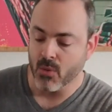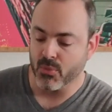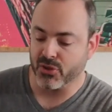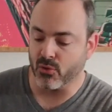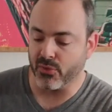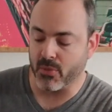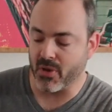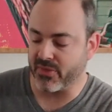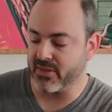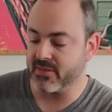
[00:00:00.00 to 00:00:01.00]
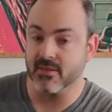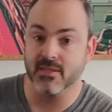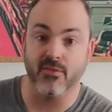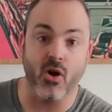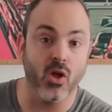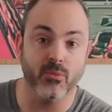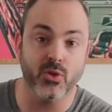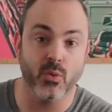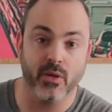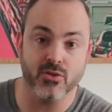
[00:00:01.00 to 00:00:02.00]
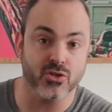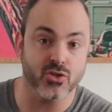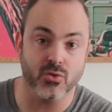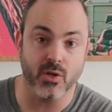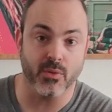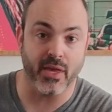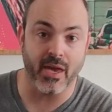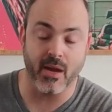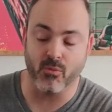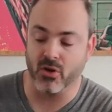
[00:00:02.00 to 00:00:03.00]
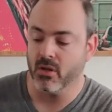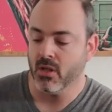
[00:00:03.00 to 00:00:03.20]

But the cool thing about this is if all I'm doing is just shooting with the camera,